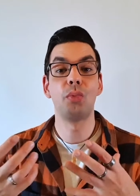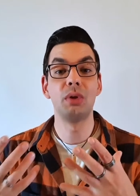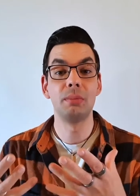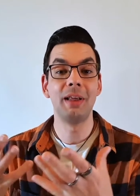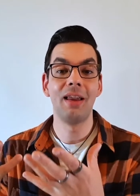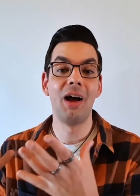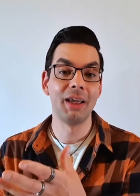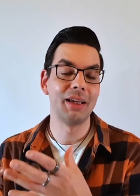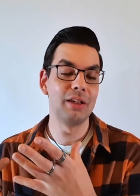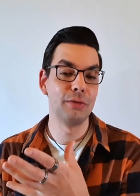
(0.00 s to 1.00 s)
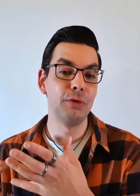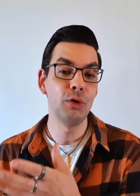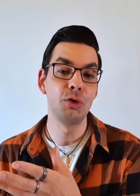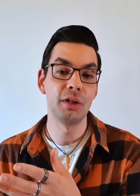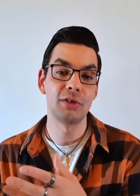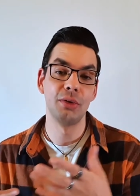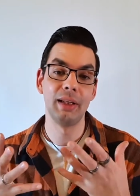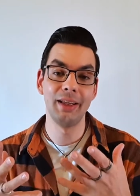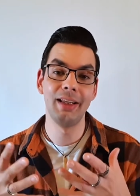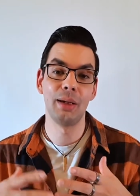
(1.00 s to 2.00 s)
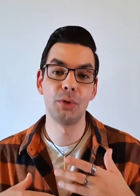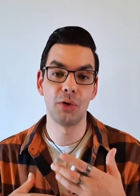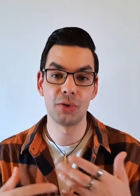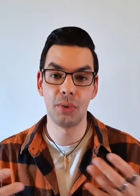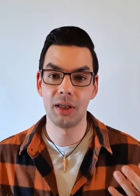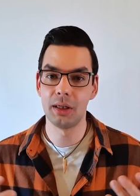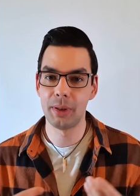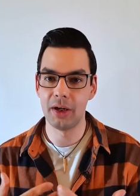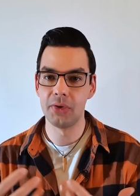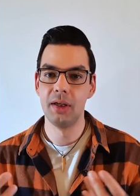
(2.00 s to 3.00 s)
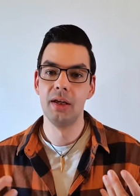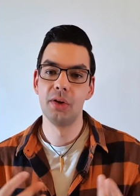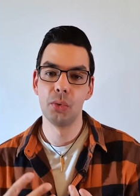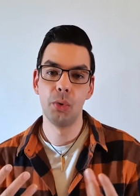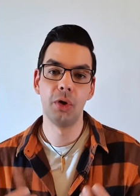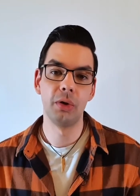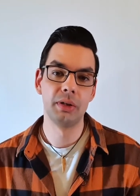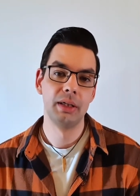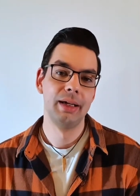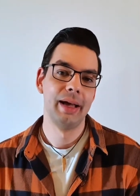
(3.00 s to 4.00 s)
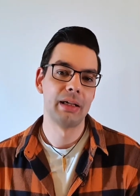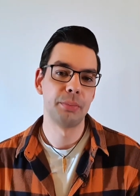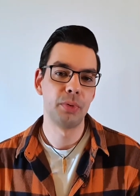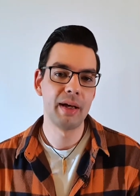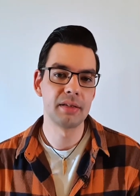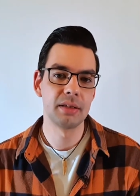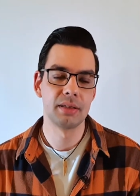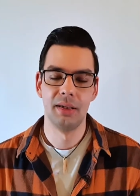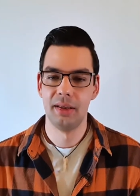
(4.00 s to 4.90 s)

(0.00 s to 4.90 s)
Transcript: will be like in the future, so clearly I'm not talking about the world at present.